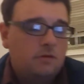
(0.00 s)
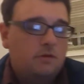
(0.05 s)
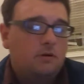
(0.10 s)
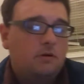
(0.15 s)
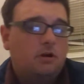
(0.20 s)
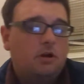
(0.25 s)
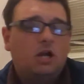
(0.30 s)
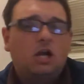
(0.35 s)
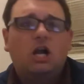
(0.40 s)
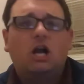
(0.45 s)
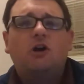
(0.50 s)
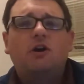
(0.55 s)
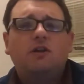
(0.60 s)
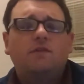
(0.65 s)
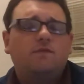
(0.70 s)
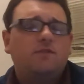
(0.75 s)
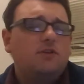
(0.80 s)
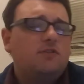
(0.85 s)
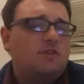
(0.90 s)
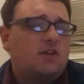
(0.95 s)
All right, a few,
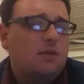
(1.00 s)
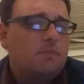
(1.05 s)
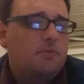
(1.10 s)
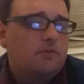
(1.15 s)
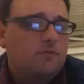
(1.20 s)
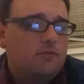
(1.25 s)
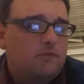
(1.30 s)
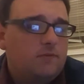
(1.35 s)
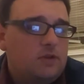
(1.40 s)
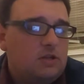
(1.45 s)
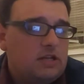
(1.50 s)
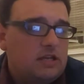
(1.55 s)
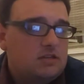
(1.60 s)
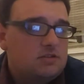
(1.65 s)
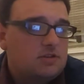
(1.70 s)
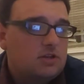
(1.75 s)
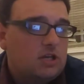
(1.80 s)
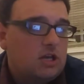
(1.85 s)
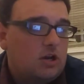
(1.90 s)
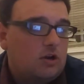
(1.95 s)
couple few days
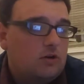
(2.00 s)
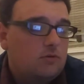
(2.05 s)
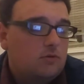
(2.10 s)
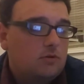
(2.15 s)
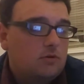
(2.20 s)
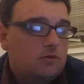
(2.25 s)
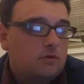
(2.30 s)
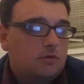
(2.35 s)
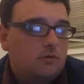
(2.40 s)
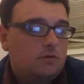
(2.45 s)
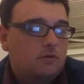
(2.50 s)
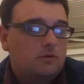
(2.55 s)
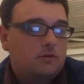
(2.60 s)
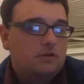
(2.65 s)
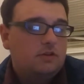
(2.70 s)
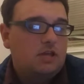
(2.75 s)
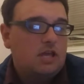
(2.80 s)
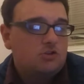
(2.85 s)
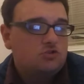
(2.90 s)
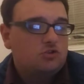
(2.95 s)
ago,
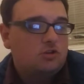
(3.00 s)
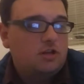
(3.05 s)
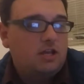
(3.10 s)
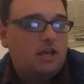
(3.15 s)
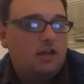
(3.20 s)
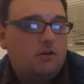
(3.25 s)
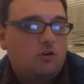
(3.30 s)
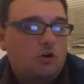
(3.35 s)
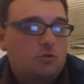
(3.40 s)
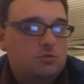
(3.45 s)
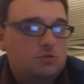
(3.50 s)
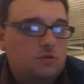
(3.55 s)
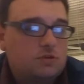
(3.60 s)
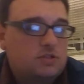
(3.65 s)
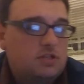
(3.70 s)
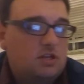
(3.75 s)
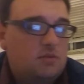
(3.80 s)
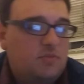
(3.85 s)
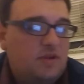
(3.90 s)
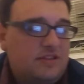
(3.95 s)
yesterday, a Corpus Christi
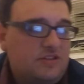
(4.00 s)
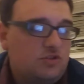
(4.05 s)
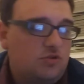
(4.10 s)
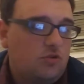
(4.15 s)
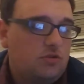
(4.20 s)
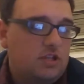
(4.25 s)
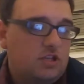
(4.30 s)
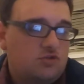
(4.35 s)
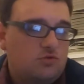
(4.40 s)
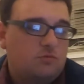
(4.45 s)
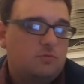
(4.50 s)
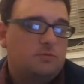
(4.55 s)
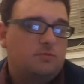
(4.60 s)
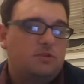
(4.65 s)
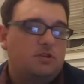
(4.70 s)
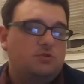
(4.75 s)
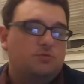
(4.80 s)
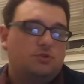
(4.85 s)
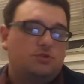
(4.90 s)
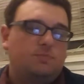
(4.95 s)
Independent School District police
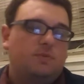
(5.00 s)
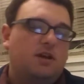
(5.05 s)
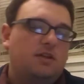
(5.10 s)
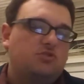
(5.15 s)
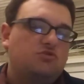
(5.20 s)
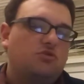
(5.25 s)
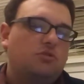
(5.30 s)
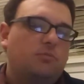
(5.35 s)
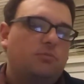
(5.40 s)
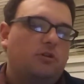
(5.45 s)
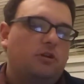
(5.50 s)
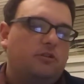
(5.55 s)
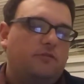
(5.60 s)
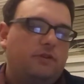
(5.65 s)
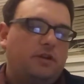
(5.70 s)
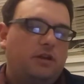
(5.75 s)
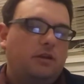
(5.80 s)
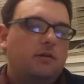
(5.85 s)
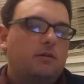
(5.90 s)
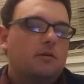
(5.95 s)
responded to a burglary
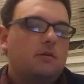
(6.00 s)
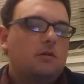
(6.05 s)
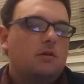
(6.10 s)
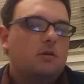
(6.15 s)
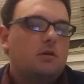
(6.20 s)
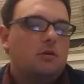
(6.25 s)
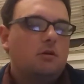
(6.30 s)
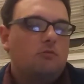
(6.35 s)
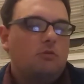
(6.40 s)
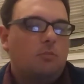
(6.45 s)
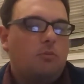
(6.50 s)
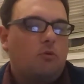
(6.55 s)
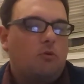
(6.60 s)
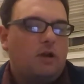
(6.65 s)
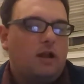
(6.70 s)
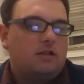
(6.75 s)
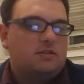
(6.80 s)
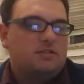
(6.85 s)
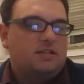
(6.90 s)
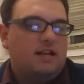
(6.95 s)
report
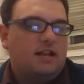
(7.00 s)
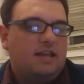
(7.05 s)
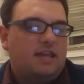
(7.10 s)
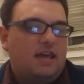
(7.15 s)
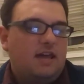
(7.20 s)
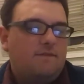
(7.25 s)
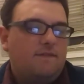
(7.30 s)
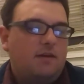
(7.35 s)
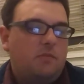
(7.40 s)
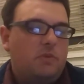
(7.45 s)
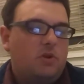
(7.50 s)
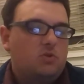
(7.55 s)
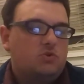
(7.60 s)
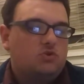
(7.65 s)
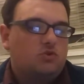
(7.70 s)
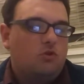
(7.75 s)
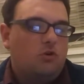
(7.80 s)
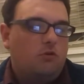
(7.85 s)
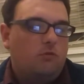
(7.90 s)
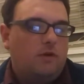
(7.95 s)
outside Kaffie Middle School
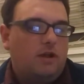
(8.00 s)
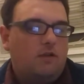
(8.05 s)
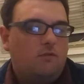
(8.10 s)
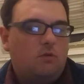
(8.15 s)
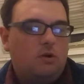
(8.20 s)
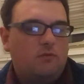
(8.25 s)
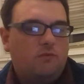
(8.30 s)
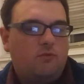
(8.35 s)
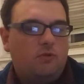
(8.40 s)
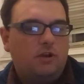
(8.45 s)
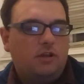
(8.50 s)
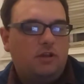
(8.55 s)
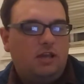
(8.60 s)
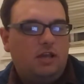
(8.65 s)
around 1:48